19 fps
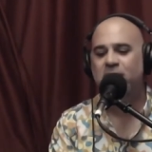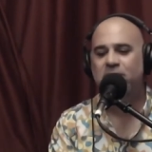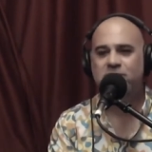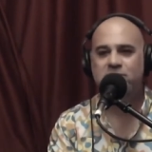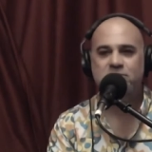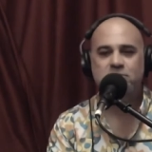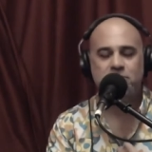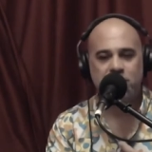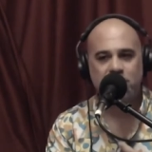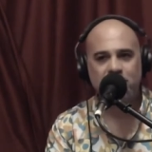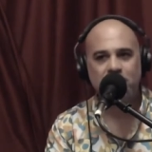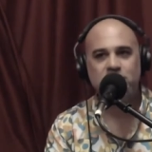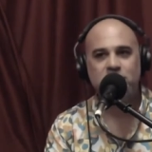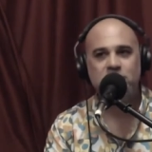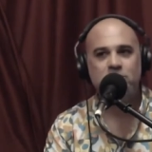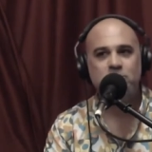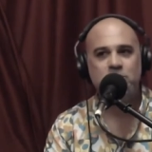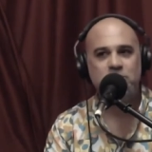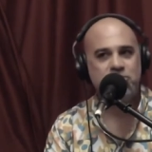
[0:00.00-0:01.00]
dude,
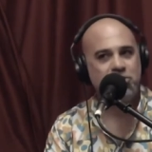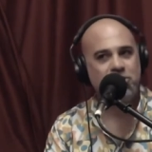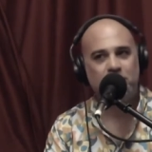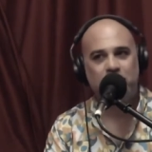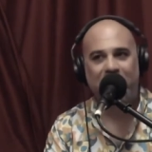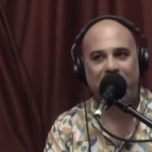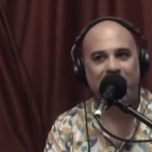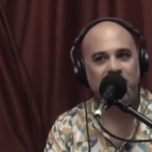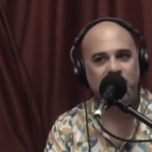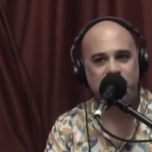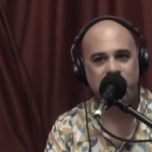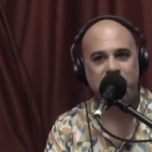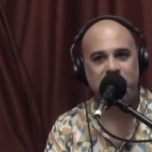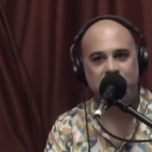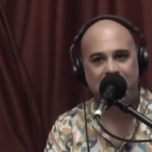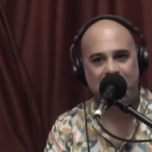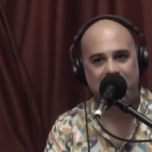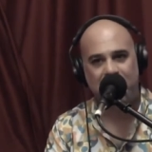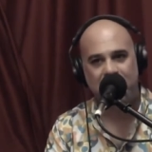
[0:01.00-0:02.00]
YouTube is your
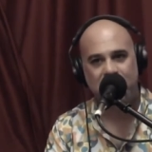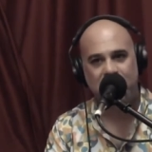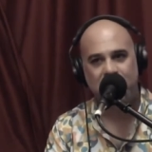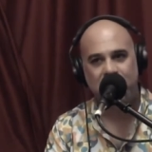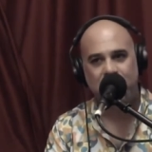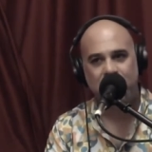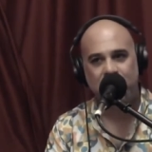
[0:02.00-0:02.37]
pension, man.